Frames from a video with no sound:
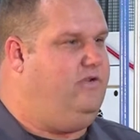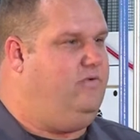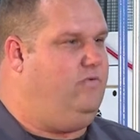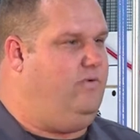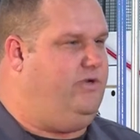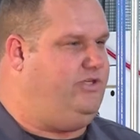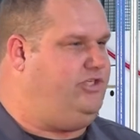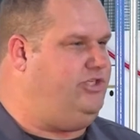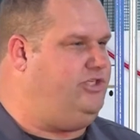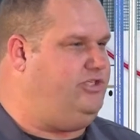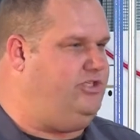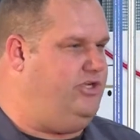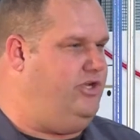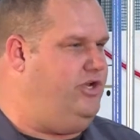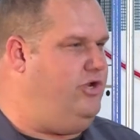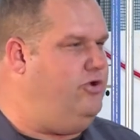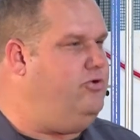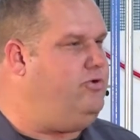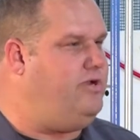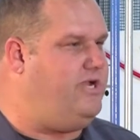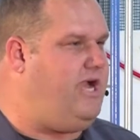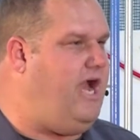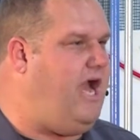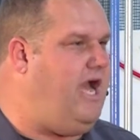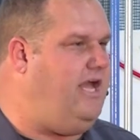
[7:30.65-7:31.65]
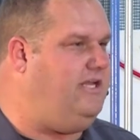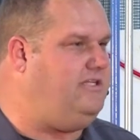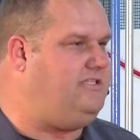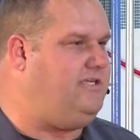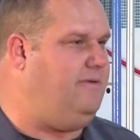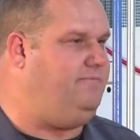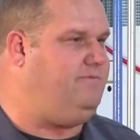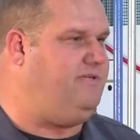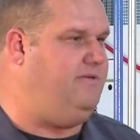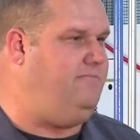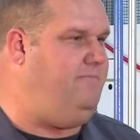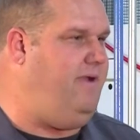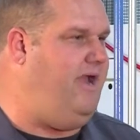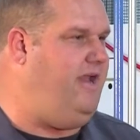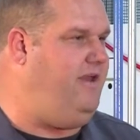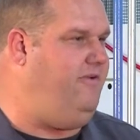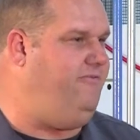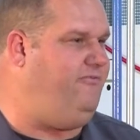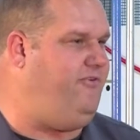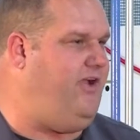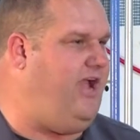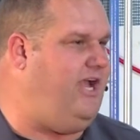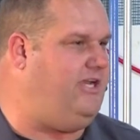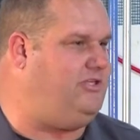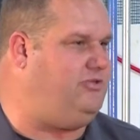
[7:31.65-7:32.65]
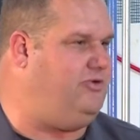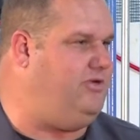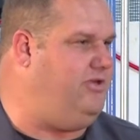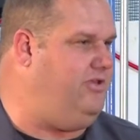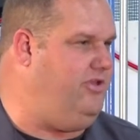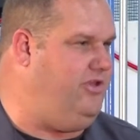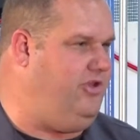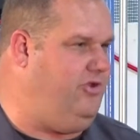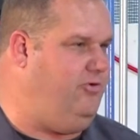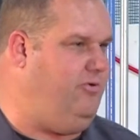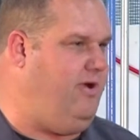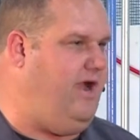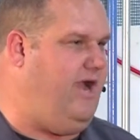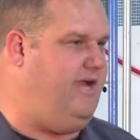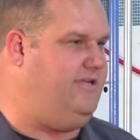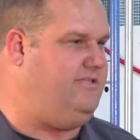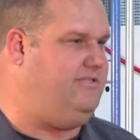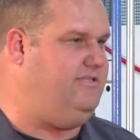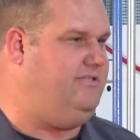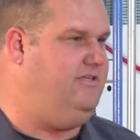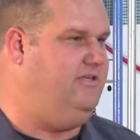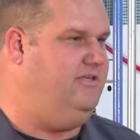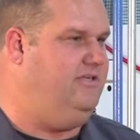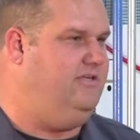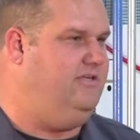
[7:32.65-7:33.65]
which is a new concept in manufacturing in the U.S.